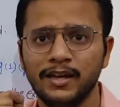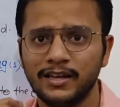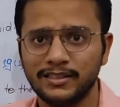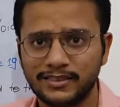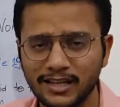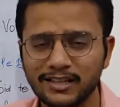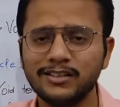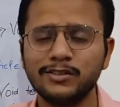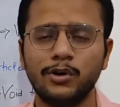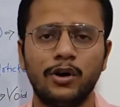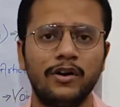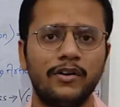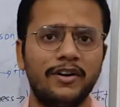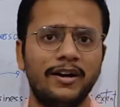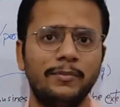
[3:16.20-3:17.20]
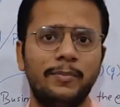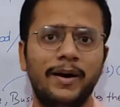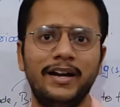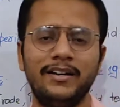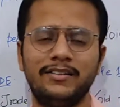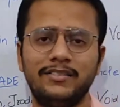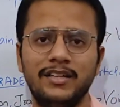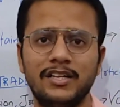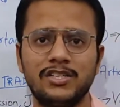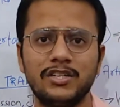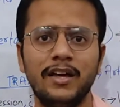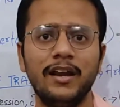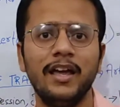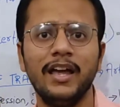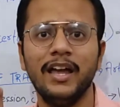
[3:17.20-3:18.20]
This contract by its
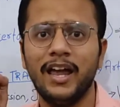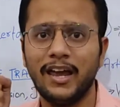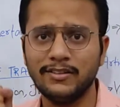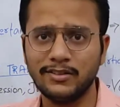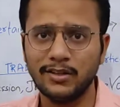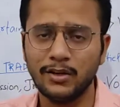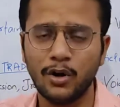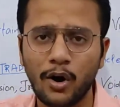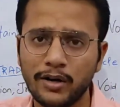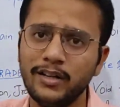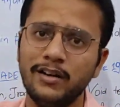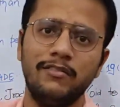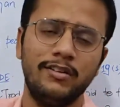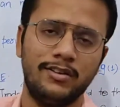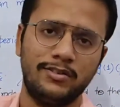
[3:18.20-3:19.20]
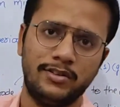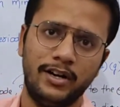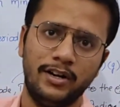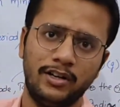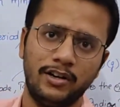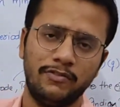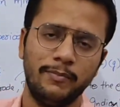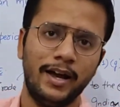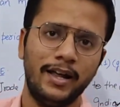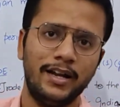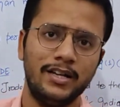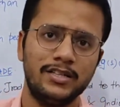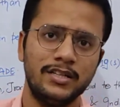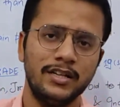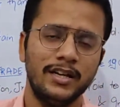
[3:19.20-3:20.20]
nature is not in restraint of
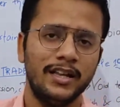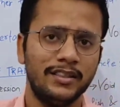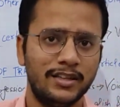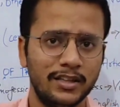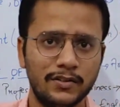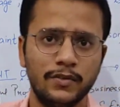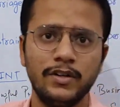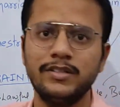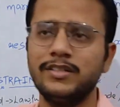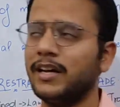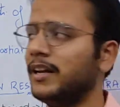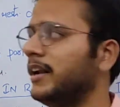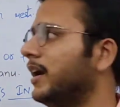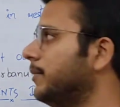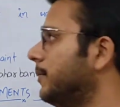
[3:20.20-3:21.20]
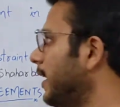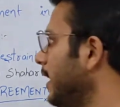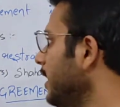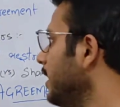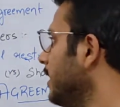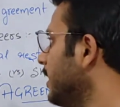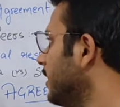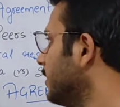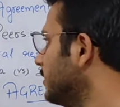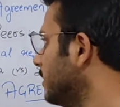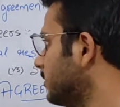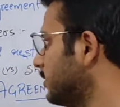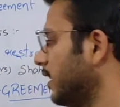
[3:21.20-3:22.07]
marriage. This was declared by this